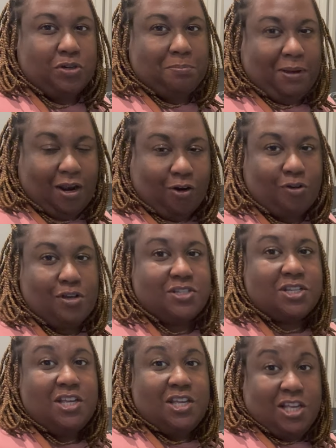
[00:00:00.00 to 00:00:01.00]
a pie
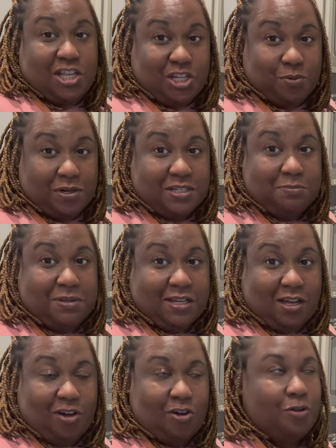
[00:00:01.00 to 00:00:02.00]
crust, you want it to be
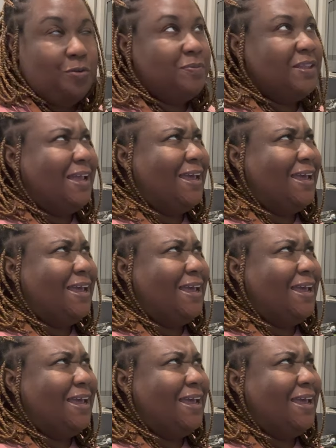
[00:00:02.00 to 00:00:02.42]
cold.